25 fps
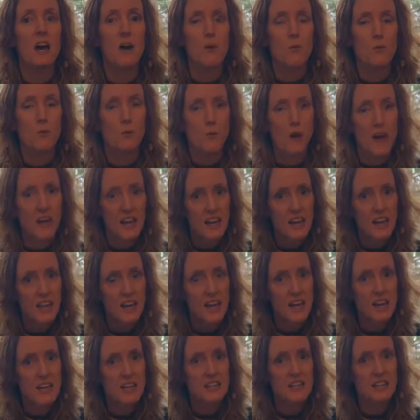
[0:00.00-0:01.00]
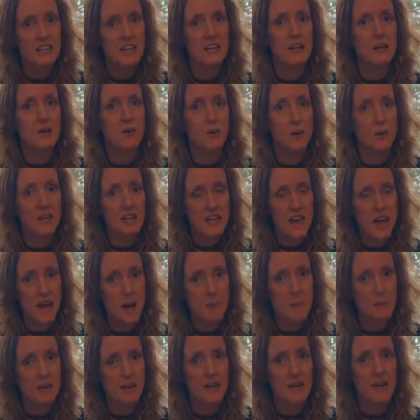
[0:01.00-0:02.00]
Recognizing what's
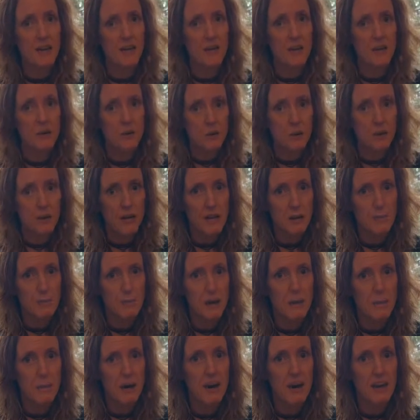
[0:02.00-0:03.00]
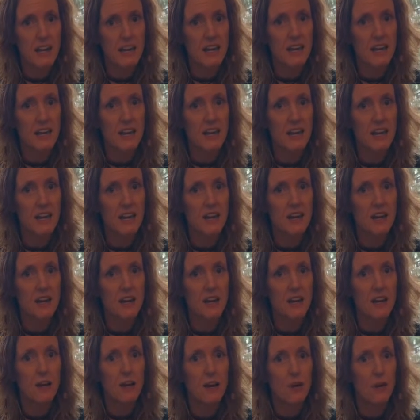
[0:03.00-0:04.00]
happening in my body,
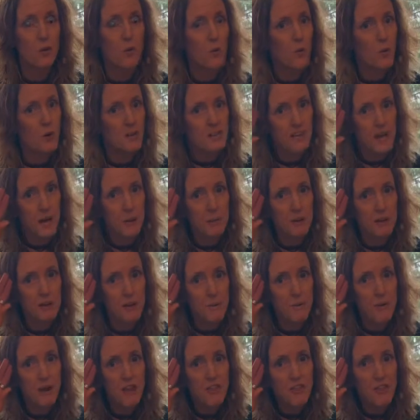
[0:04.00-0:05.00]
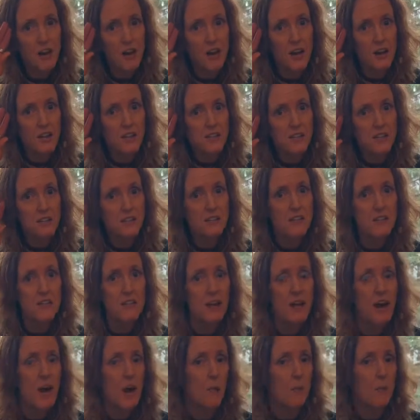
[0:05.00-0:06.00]
what's happening in my thoughts,
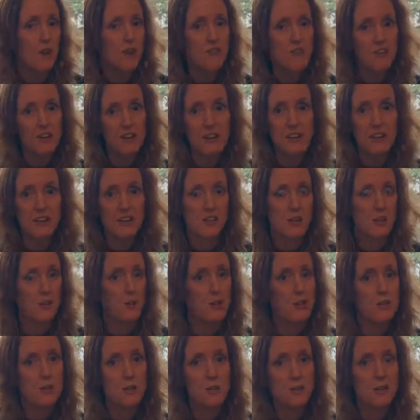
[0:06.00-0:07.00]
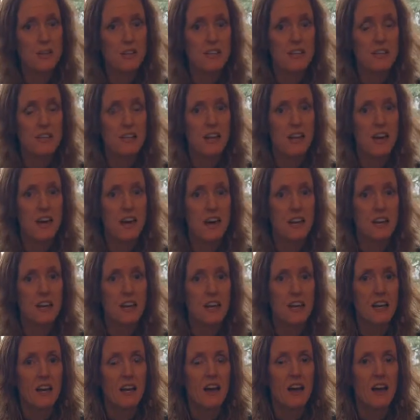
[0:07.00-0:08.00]
how my feelings are contributing to that,
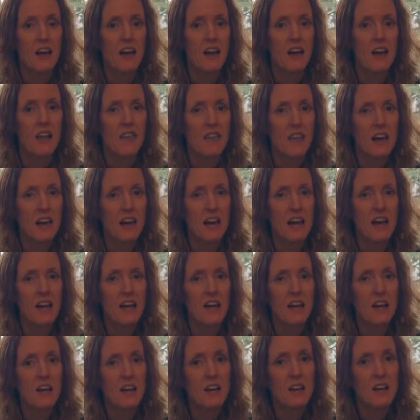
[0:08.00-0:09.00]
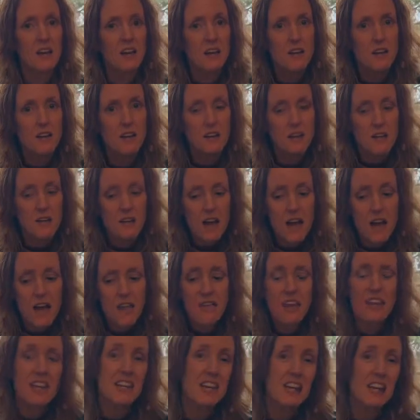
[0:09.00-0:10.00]
and then
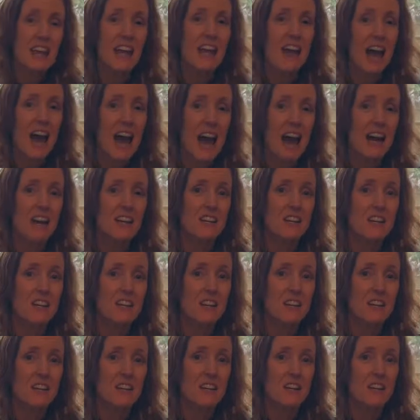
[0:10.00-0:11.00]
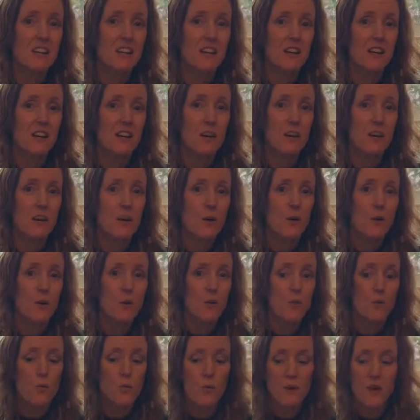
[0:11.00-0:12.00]
taking action
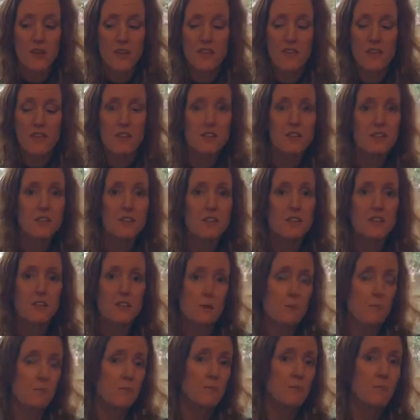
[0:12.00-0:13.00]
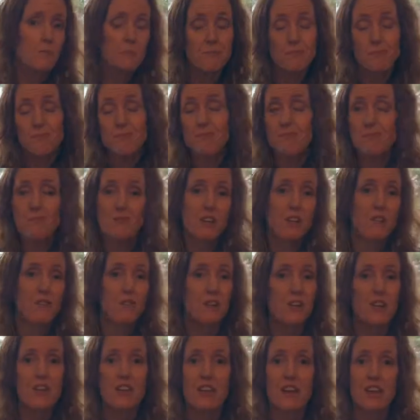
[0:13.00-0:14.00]
with some
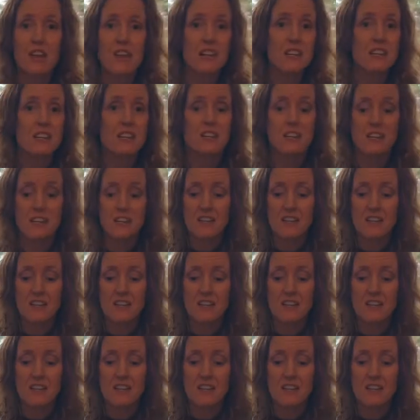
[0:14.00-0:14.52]
different things